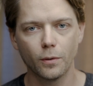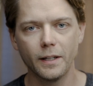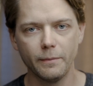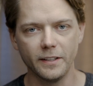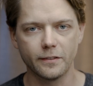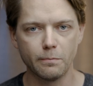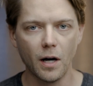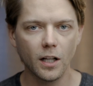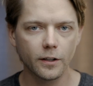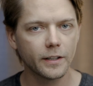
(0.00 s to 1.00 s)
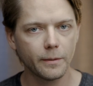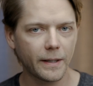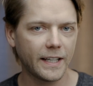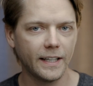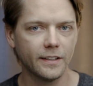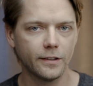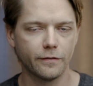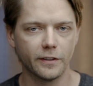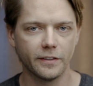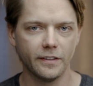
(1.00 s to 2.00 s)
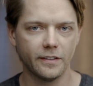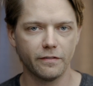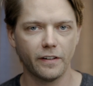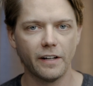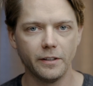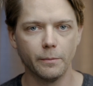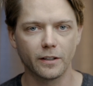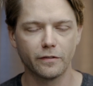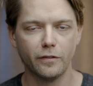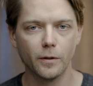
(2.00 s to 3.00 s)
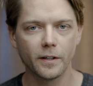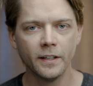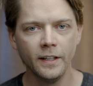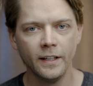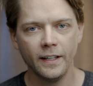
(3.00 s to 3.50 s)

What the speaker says: quite a bit smaller in my hands versus the 5D Mark IV.